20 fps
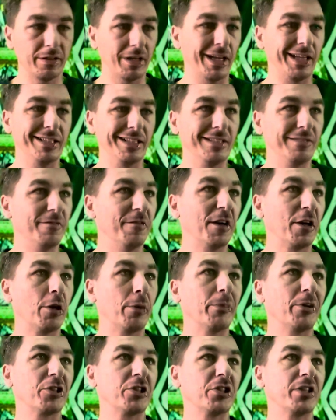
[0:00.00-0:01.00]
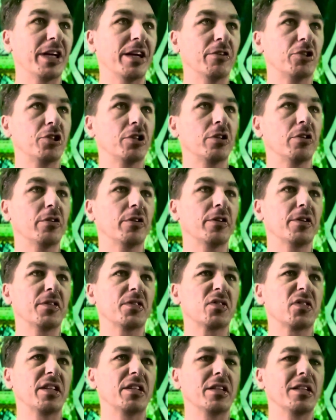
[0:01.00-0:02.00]
I very much doubt Sugar is
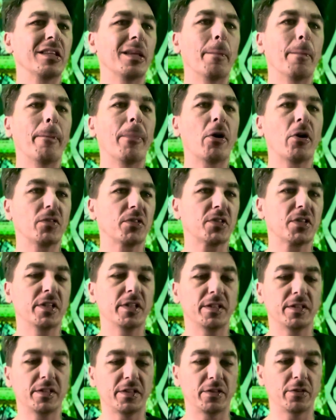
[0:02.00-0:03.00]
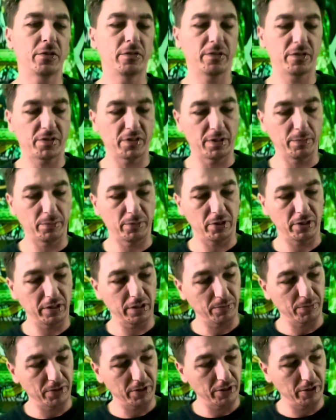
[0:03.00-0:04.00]
sending them parts kits and they're assembling
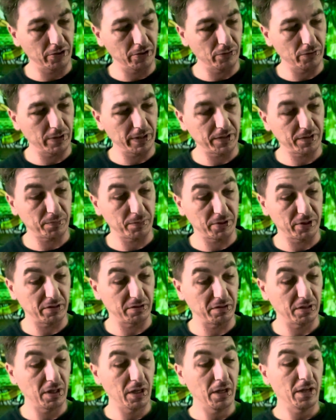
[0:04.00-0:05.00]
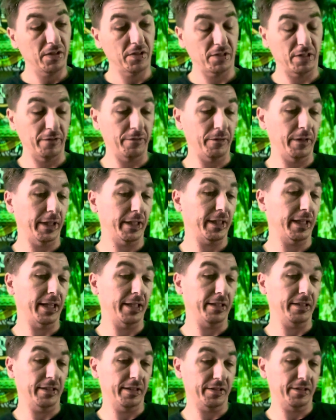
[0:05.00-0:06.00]
them in the US, but stuff like that
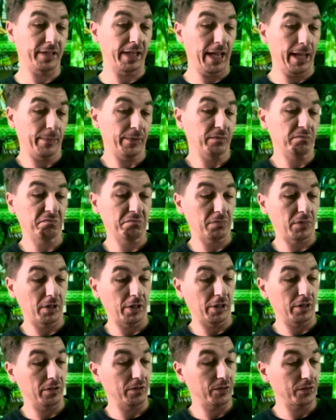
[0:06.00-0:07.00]
does happen, you know.